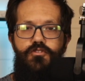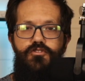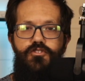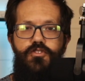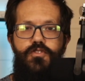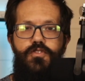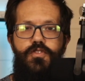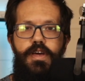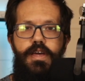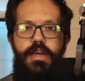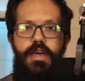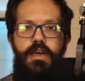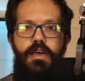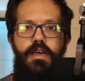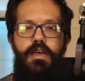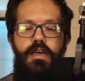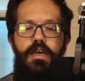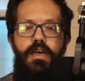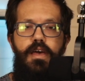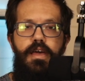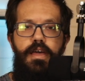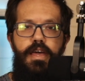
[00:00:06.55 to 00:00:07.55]
She's like,
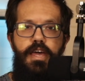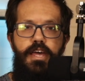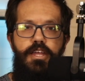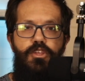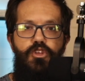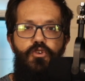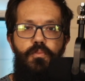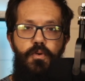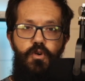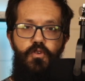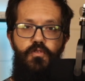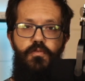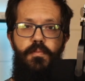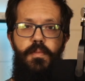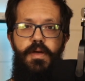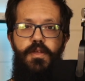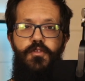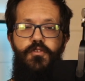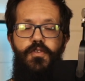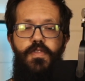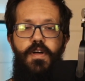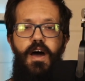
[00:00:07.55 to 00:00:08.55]
"Can you move me
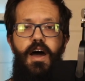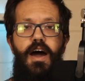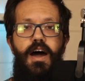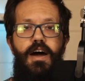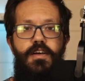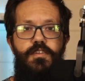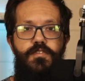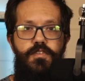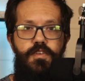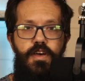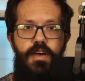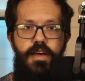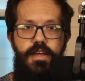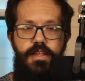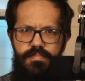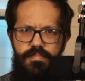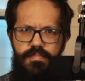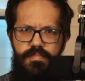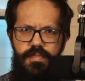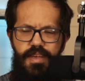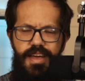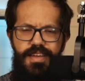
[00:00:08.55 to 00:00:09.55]
to the hot sun?"
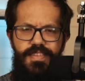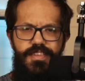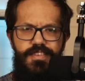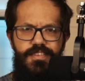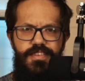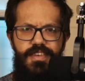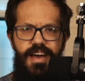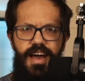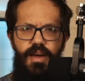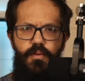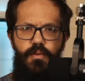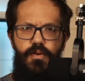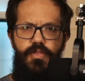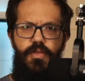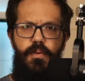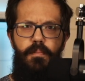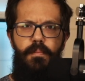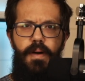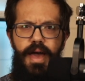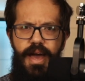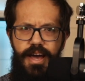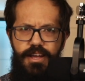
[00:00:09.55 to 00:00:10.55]
And this guy with a
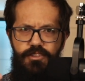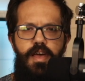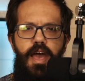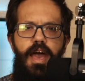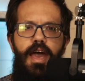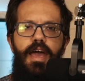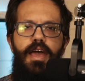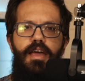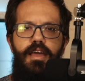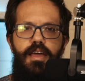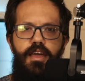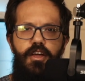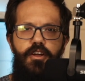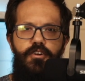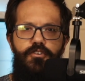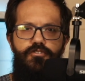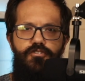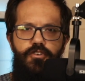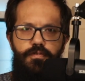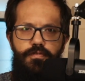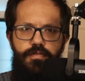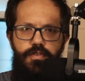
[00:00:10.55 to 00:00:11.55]
badge, "Hey,
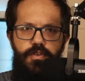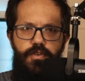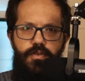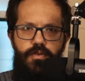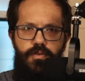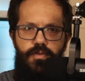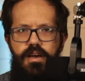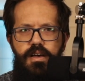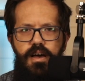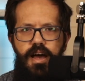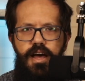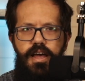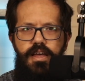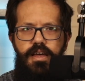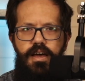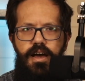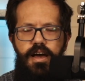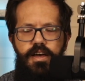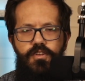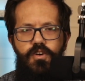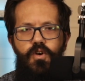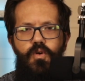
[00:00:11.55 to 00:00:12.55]
here's her food. I
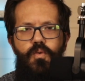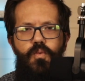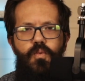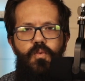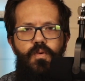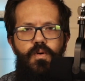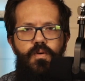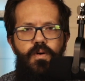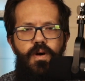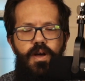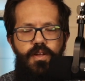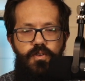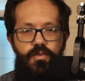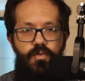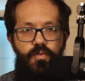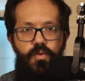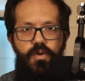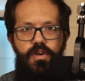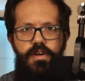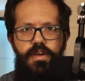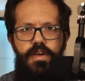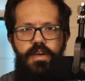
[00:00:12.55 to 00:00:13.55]
don't
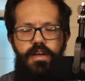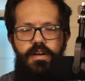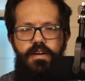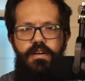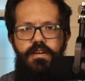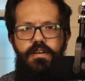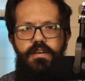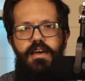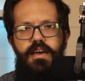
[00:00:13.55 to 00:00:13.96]
work here."